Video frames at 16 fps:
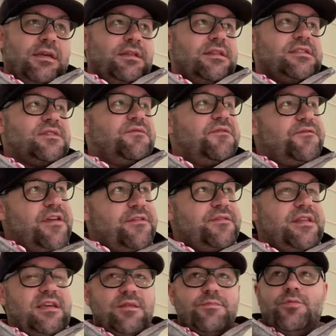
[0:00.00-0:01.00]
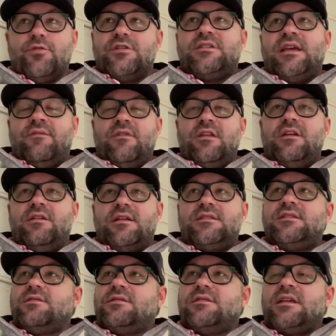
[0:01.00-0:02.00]
this 50th Porch Time video, that
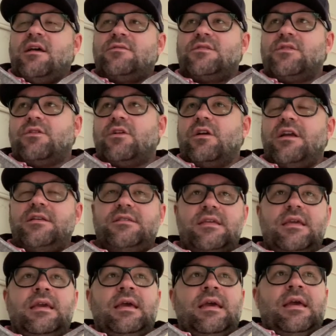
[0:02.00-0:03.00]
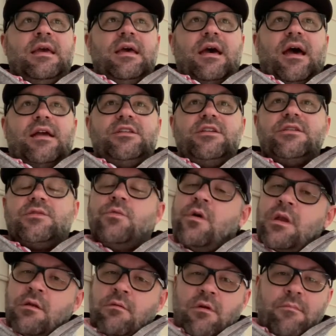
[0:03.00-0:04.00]
still sounds so crazy, I just
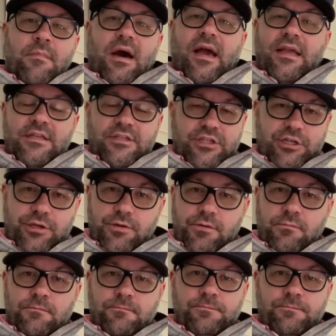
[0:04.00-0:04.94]
want to remind you